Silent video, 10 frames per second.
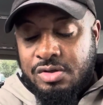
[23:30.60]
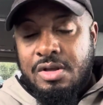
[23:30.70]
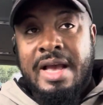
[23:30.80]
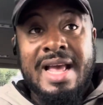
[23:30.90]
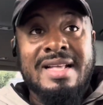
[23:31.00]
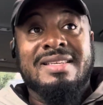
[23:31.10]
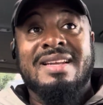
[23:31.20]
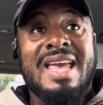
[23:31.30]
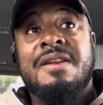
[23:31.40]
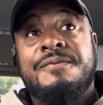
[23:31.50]
against an
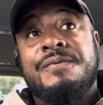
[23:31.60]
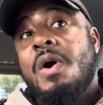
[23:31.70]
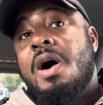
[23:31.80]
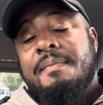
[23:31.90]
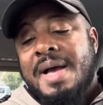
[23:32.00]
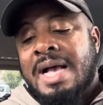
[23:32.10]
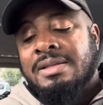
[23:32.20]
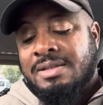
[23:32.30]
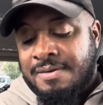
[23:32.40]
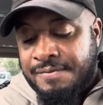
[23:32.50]
informed
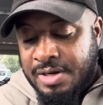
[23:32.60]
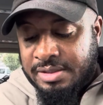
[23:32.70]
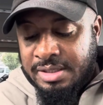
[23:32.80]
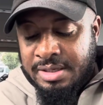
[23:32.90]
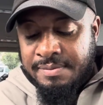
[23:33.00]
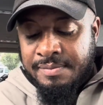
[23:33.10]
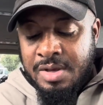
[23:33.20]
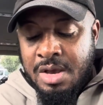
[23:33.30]
Aston Villa team